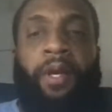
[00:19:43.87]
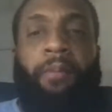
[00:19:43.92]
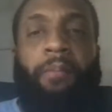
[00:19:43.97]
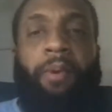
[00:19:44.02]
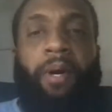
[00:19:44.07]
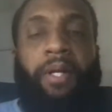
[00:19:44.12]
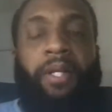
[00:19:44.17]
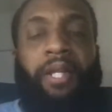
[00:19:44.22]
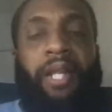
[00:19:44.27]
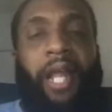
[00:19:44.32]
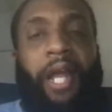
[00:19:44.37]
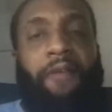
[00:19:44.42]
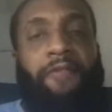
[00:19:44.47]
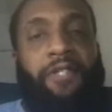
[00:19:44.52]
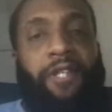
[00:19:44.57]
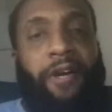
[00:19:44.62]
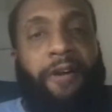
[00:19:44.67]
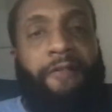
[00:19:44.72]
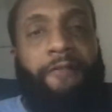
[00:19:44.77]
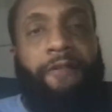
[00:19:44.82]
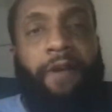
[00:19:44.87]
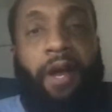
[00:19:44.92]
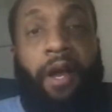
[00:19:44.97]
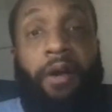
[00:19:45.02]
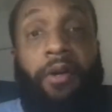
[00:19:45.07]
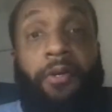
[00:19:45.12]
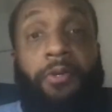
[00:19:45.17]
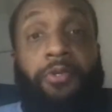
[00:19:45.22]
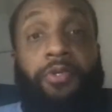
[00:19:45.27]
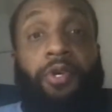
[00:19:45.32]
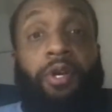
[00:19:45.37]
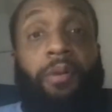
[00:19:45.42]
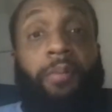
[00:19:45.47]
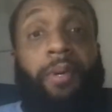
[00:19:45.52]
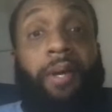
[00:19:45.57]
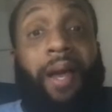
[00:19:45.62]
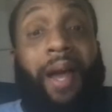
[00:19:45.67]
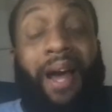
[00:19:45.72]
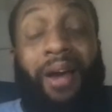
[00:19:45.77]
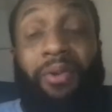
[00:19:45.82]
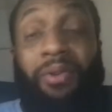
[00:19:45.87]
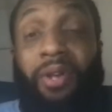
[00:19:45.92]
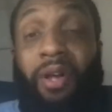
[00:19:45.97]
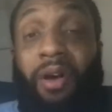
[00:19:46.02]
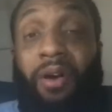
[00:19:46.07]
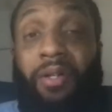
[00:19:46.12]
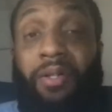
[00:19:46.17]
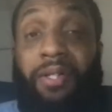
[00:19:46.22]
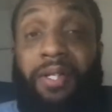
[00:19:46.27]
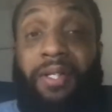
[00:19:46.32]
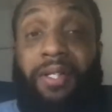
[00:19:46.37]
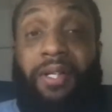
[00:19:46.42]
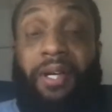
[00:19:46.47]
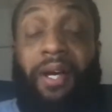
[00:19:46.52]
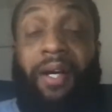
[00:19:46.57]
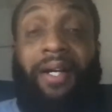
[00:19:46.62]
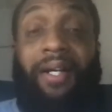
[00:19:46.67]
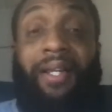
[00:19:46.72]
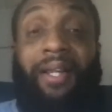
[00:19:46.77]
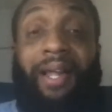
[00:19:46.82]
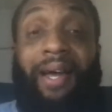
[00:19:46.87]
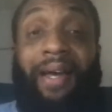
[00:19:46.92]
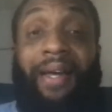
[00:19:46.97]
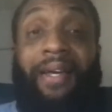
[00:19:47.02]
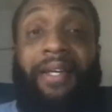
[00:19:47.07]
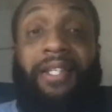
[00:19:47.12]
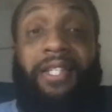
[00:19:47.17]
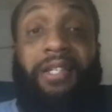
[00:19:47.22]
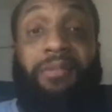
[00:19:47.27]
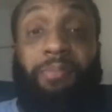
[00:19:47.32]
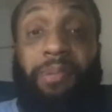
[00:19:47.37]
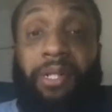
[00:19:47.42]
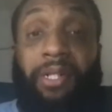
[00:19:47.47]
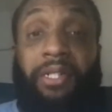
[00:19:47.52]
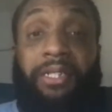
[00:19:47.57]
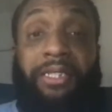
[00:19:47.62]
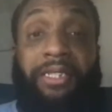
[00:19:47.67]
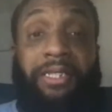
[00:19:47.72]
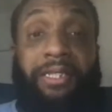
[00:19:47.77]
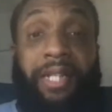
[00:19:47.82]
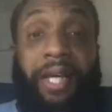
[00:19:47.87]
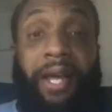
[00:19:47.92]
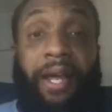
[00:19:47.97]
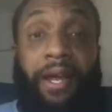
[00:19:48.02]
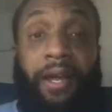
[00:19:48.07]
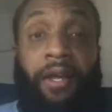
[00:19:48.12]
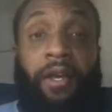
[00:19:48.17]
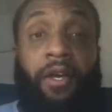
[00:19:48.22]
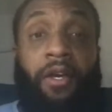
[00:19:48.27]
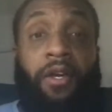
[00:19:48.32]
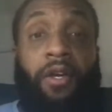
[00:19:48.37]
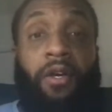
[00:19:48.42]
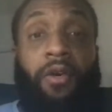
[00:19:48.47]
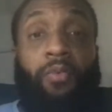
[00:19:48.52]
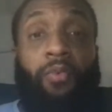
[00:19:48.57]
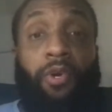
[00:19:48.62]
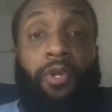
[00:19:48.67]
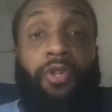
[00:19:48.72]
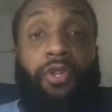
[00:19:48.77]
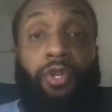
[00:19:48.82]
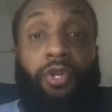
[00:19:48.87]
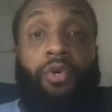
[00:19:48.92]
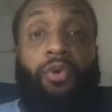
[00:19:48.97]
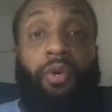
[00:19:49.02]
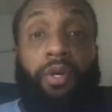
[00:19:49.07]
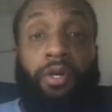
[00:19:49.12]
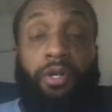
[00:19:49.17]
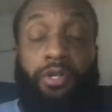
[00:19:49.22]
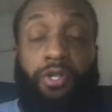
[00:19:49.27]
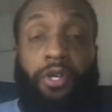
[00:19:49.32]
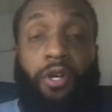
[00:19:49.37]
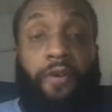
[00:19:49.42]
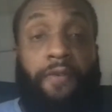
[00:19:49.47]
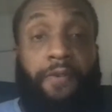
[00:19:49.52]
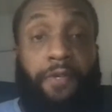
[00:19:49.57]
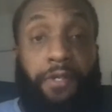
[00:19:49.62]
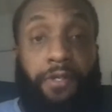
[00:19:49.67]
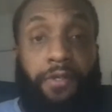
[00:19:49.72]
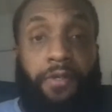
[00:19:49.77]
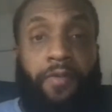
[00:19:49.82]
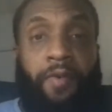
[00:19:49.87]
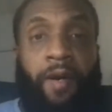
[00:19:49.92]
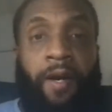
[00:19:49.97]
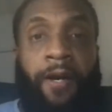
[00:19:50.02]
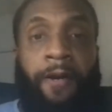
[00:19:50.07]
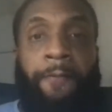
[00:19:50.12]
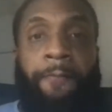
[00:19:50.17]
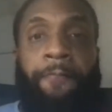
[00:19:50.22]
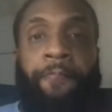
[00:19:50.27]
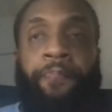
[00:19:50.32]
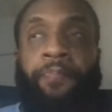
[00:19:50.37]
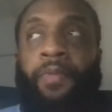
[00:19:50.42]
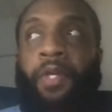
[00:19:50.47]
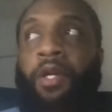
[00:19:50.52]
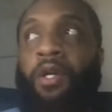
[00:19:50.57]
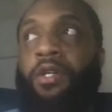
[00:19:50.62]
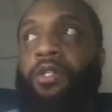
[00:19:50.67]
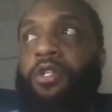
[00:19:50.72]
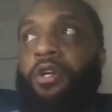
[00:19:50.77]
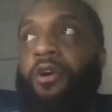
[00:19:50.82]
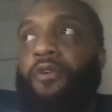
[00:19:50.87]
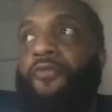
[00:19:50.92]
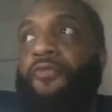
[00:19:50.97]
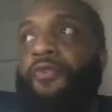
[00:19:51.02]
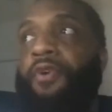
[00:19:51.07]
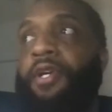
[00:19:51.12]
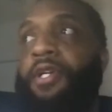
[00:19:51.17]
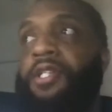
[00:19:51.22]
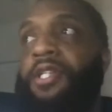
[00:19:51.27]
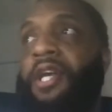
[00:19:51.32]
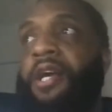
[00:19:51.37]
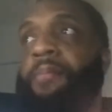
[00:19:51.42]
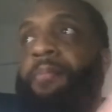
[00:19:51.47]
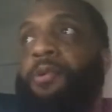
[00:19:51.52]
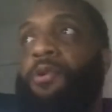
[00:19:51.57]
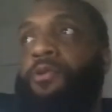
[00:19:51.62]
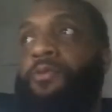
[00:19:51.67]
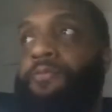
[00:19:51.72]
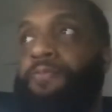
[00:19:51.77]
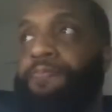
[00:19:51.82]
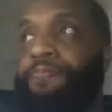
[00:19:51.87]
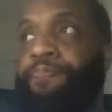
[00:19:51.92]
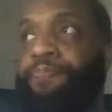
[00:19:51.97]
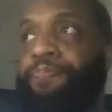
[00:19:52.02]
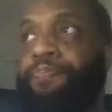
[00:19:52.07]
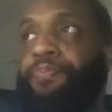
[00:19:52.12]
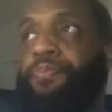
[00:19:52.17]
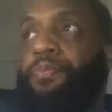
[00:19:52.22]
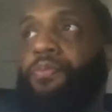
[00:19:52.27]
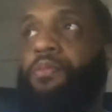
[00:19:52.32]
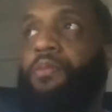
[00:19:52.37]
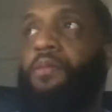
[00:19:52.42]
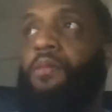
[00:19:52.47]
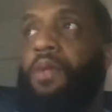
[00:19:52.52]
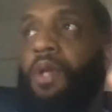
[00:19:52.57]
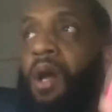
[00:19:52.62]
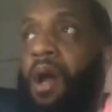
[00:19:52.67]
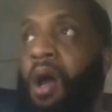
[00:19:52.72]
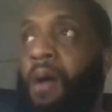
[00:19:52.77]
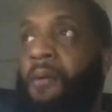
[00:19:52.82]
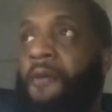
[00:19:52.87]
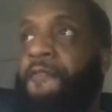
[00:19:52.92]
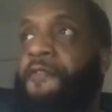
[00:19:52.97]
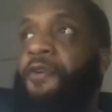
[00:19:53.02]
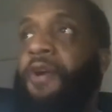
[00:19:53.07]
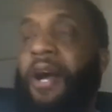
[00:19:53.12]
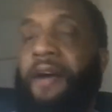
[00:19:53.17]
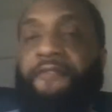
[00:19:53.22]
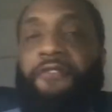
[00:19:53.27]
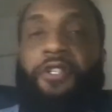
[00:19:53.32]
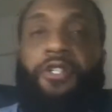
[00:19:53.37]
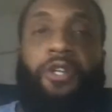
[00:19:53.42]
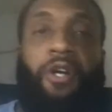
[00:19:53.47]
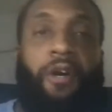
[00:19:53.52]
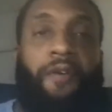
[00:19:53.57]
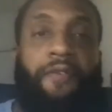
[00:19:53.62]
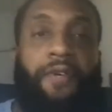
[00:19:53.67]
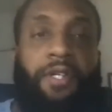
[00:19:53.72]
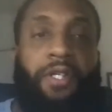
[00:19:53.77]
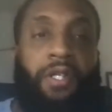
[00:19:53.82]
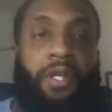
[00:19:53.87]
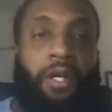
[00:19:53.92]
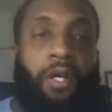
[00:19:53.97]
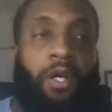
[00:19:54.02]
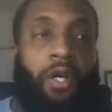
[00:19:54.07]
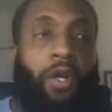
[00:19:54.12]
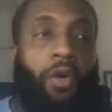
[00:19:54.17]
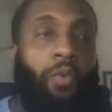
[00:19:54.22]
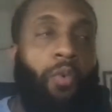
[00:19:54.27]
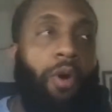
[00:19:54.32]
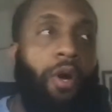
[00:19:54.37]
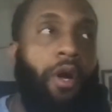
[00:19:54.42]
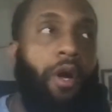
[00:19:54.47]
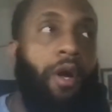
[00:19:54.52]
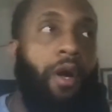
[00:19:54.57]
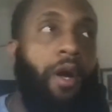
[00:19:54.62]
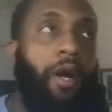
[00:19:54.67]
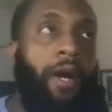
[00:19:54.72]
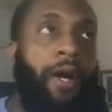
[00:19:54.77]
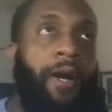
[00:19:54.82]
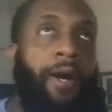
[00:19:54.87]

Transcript: But the lifetime value is gonna be how long does a client typically stay with you and your service, right? So, for an example, if you have a service where,